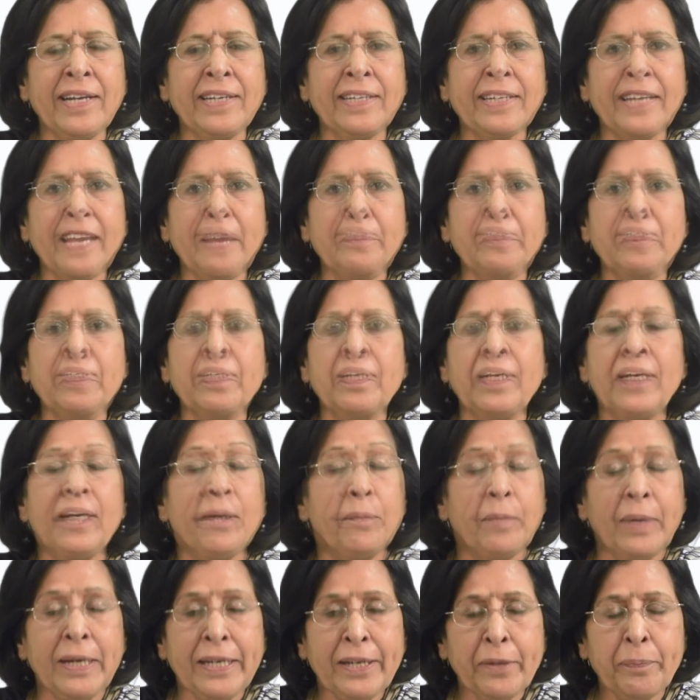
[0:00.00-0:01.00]
It can be
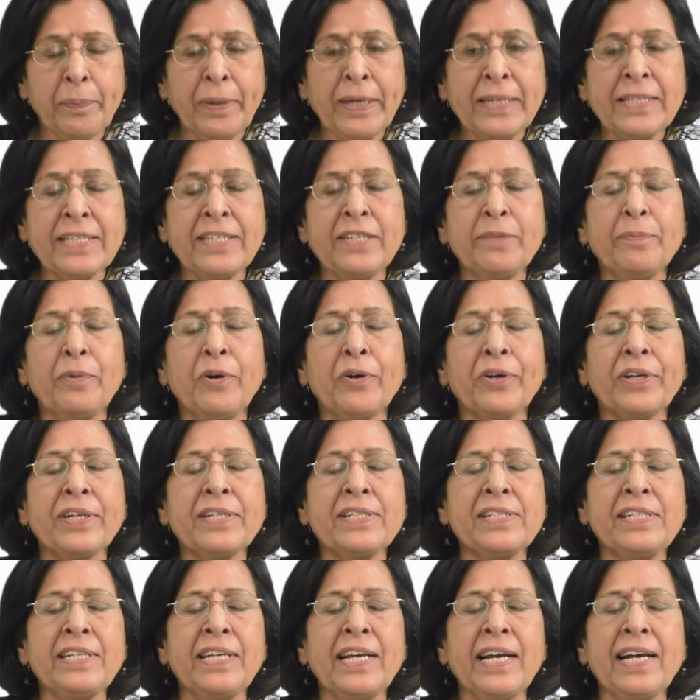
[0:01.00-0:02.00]
multi-party
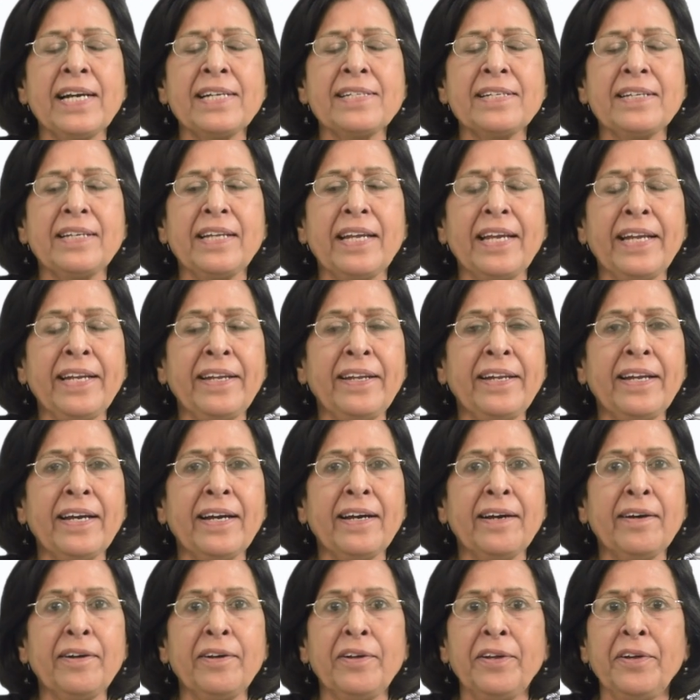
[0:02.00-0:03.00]
democracy, as in
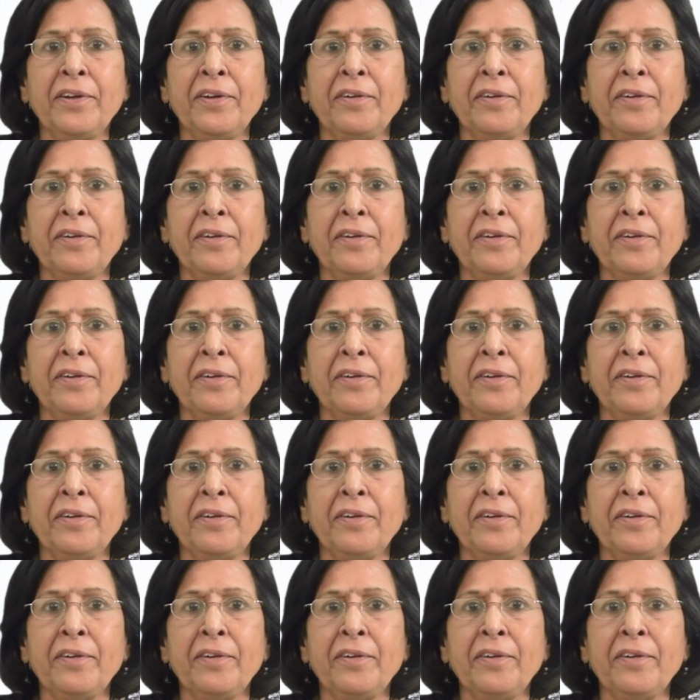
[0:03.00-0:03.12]
India,